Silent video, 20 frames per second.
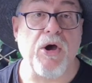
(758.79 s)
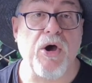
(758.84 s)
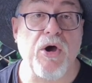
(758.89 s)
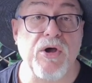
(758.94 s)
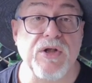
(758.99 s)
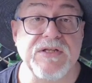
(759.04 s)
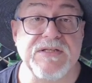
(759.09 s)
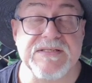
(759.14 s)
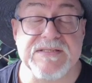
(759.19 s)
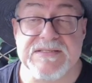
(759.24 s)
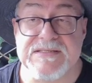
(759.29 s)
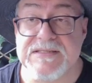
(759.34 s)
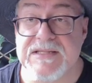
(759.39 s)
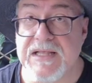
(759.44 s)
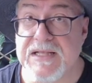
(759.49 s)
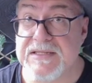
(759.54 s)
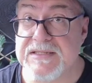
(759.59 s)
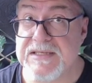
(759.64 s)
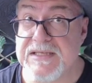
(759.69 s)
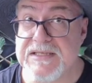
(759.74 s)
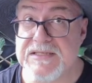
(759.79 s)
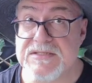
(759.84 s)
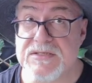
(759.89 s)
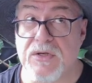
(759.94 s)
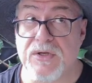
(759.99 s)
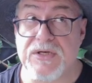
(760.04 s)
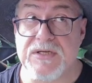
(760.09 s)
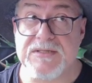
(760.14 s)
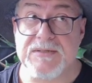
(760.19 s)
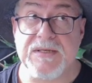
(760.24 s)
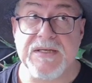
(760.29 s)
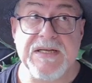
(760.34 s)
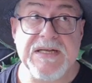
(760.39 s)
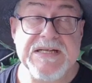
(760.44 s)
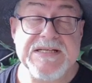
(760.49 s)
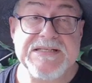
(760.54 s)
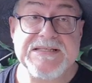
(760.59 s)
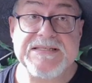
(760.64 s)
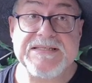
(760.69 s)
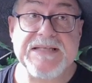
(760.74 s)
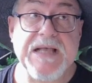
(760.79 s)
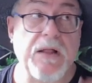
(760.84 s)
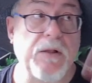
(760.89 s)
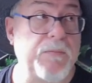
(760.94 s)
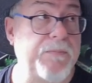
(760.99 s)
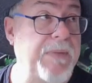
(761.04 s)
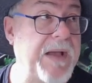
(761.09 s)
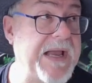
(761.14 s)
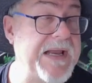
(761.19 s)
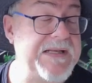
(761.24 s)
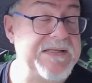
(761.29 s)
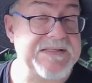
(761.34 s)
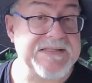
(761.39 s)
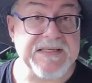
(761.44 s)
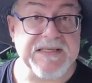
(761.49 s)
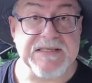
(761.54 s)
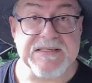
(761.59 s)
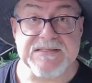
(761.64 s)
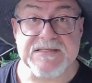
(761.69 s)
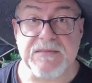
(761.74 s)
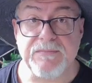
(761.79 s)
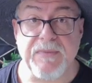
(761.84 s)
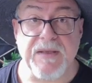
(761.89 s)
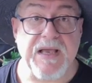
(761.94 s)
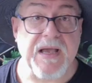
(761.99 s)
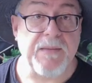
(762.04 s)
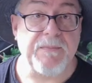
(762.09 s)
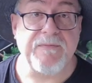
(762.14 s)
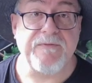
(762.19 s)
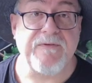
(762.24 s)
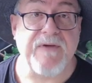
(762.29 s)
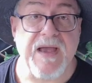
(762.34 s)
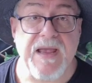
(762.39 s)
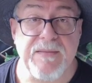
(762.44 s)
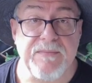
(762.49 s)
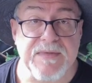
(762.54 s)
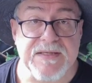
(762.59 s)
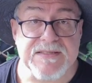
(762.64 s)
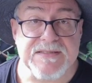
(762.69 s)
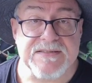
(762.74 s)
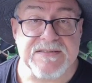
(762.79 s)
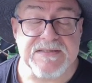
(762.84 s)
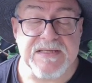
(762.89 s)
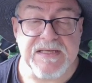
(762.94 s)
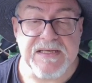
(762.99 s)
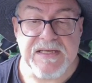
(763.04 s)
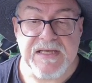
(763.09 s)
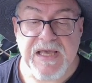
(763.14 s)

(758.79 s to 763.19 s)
artist that is going to sell paintings and become famous.